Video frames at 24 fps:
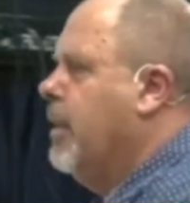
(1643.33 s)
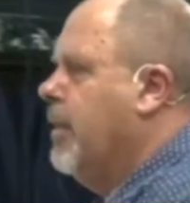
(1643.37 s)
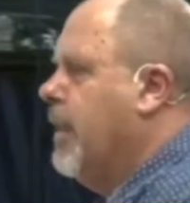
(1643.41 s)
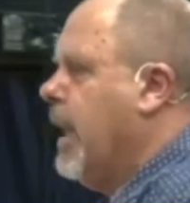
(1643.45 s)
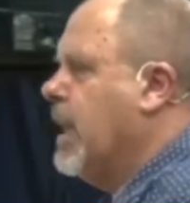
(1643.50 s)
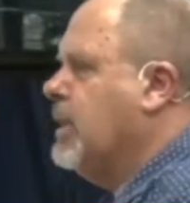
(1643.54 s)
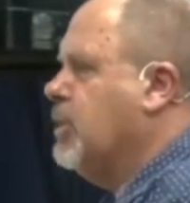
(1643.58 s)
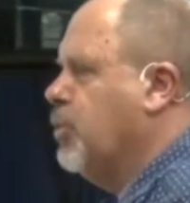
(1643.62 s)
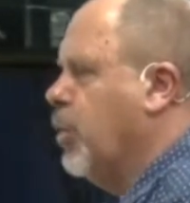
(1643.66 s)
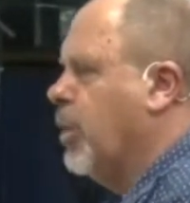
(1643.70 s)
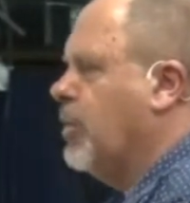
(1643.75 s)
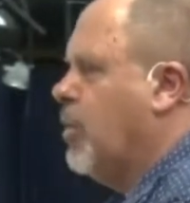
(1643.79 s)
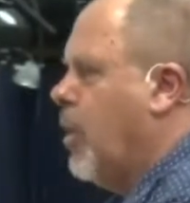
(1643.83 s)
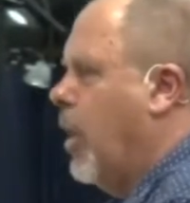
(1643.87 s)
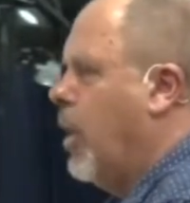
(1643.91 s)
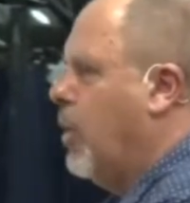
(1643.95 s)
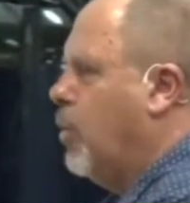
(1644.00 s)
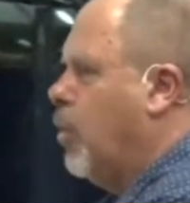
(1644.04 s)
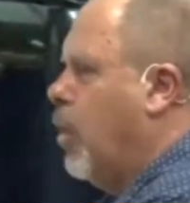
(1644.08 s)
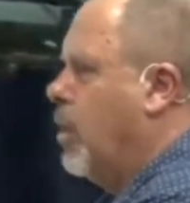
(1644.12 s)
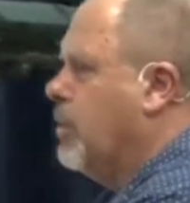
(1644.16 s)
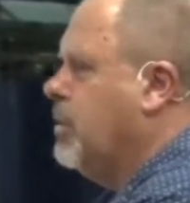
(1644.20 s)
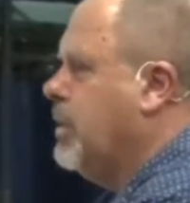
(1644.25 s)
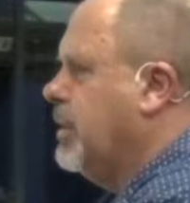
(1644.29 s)
That's what
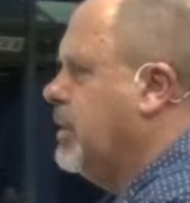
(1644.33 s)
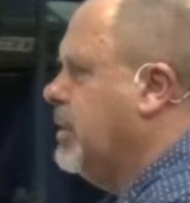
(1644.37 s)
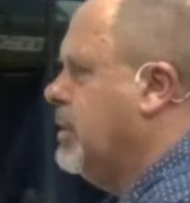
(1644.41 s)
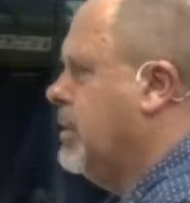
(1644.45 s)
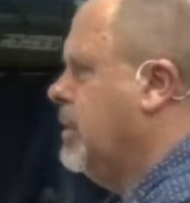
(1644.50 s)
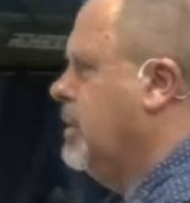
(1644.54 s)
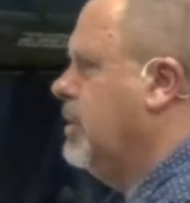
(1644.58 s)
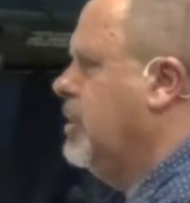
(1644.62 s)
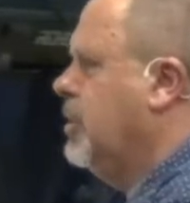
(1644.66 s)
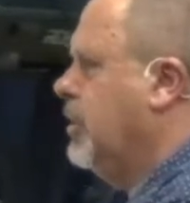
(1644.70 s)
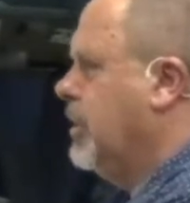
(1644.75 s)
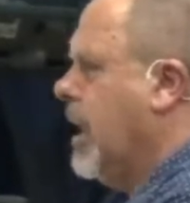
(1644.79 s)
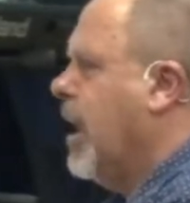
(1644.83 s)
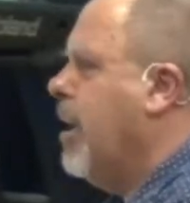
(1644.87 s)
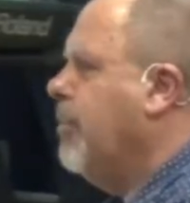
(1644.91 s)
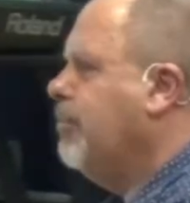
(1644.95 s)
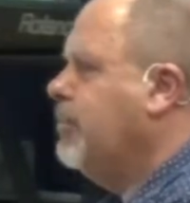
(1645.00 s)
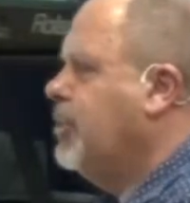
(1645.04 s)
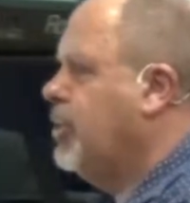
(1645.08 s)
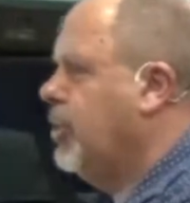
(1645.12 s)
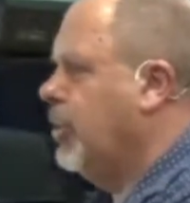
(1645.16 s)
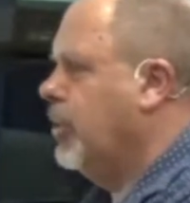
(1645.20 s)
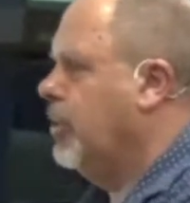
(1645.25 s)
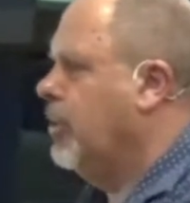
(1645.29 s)
God wants us to
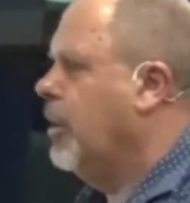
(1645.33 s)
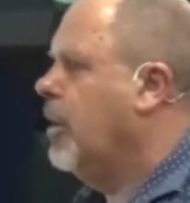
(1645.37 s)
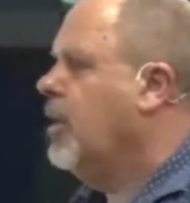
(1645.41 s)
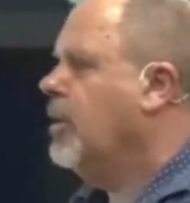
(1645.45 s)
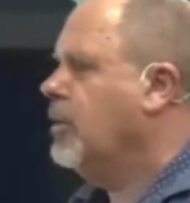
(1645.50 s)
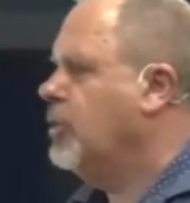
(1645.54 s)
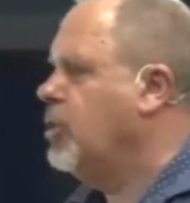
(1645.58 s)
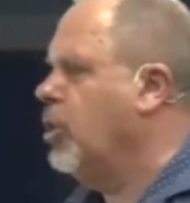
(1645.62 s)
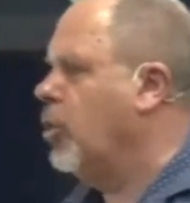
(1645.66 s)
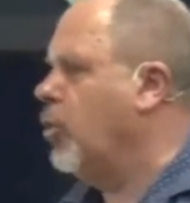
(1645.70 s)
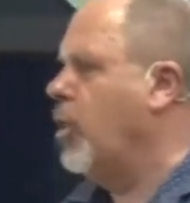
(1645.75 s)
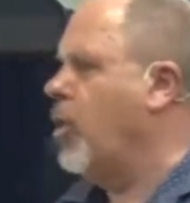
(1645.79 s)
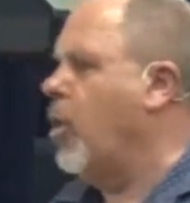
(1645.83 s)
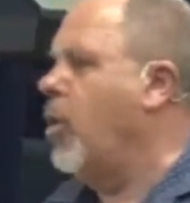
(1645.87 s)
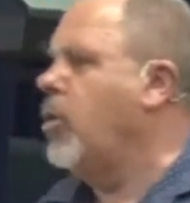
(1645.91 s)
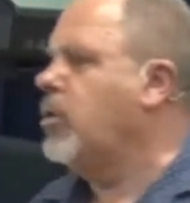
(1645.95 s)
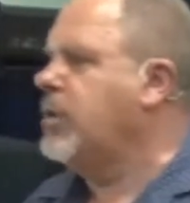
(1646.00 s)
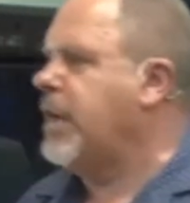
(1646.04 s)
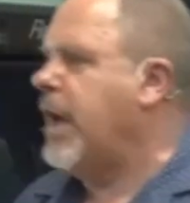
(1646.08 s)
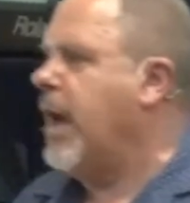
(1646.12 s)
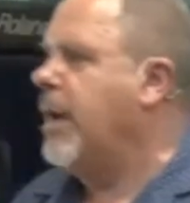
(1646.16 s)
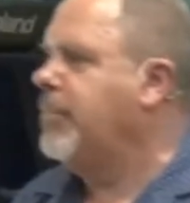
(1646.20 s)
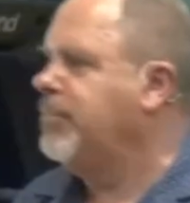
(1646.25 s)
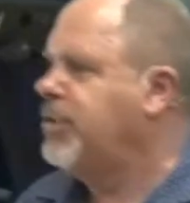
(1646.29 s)
come to, till we
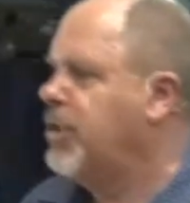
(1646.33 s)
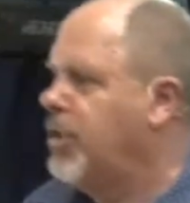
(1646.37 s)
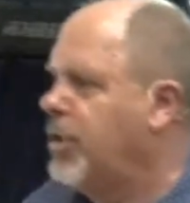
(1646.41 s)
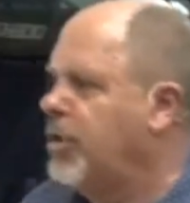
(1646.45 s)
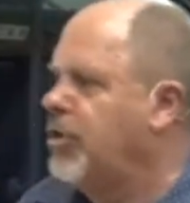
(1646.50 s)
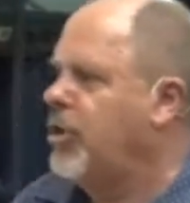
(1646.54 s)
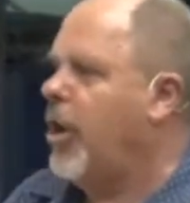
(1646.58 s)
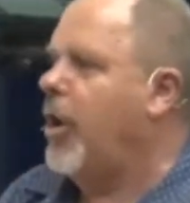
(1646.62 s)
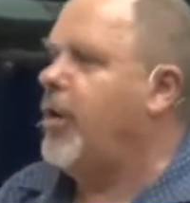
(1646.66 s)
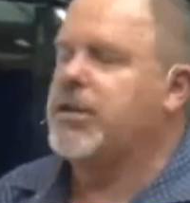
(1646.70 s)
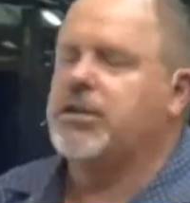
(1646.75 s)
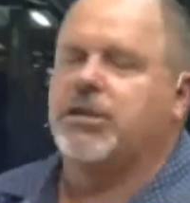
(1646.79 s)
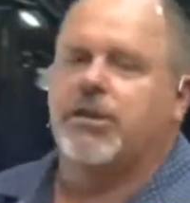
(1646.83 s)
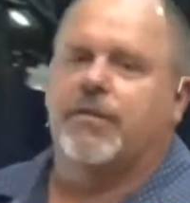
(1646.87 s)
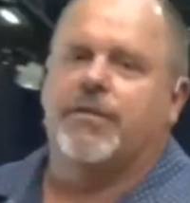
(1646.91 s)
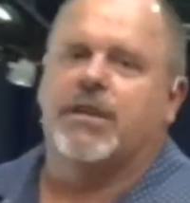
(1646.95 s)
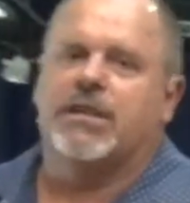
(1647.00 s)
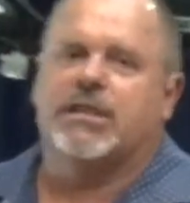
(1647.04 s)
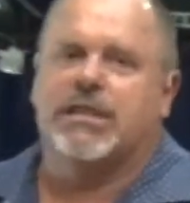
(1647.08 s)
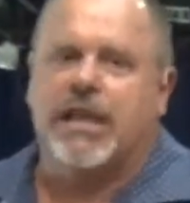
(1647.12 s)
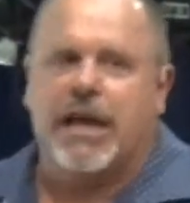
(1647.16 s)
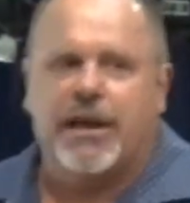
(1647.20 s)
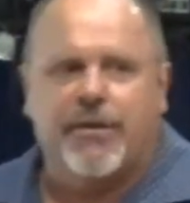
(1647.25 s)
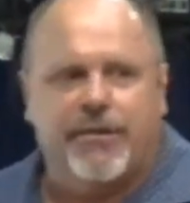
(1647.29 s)
all come to the knowledge of
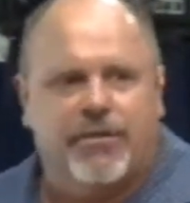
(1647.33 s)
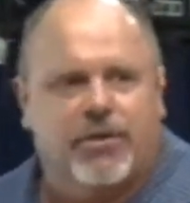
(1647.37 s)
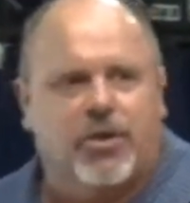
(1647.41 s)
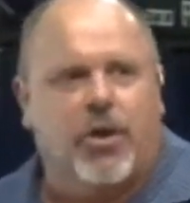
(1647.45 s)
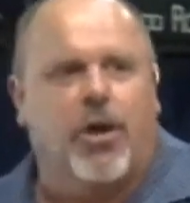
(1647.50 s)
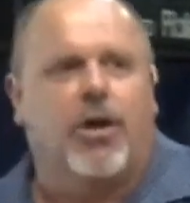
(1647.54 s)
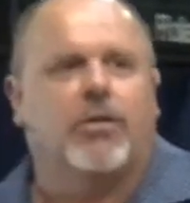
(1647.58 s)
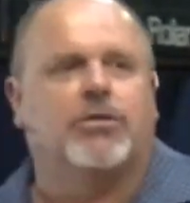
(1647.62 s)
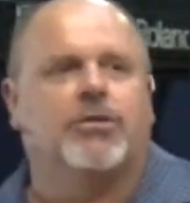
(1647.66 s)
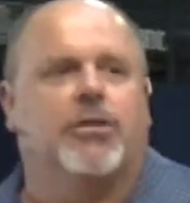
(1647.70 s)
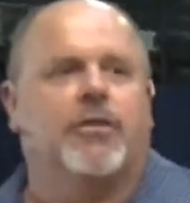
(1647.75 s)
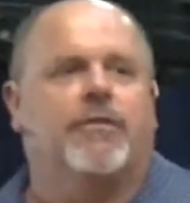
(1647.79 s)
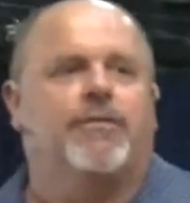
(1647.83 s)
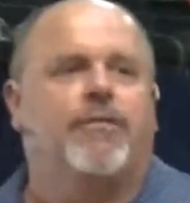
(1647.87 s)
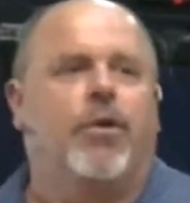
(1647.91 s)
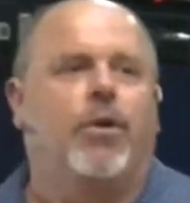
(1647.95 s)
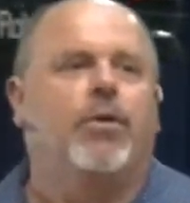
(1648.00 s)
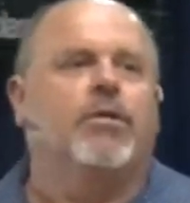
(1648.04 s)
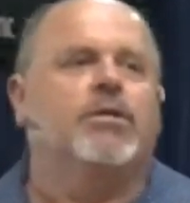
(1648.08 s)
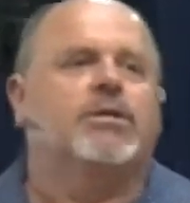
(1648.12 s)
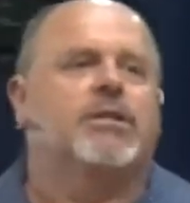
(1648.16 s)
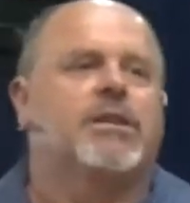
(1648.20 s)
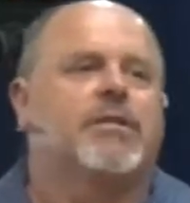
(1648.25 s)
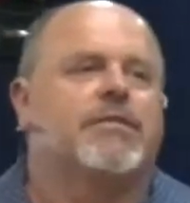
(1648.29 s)
the Son of God, to the
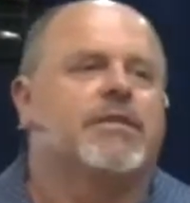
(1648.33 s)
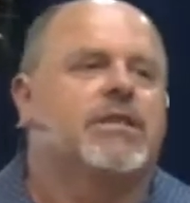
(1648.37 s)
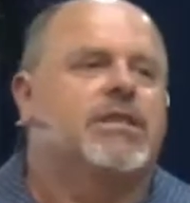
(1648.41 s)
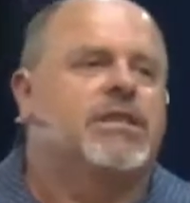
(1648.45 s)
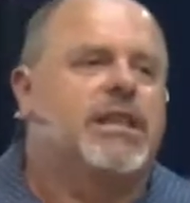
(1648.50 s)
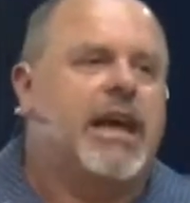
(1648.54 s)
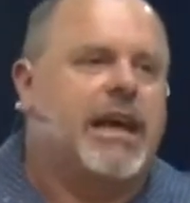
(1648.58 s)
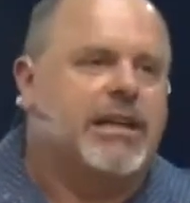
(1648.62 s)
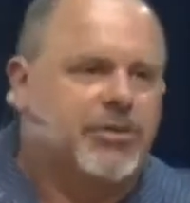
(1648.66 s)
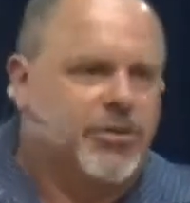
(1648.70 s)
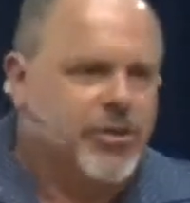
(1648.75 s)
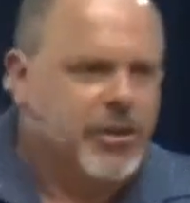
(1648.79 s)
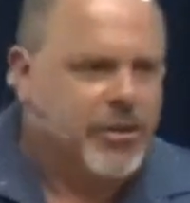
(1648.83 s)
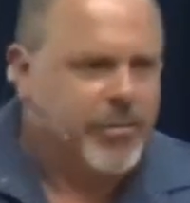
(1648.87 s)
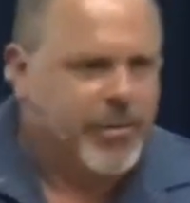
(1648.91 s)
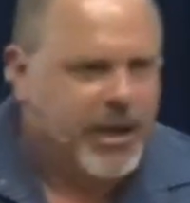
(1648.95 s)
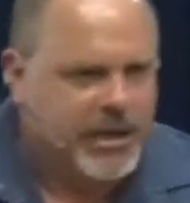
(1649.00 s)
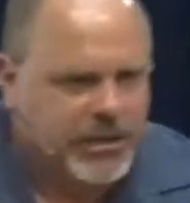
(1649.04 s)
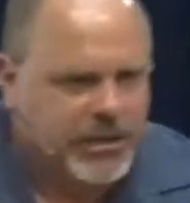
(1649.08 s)
fullness of the stature of the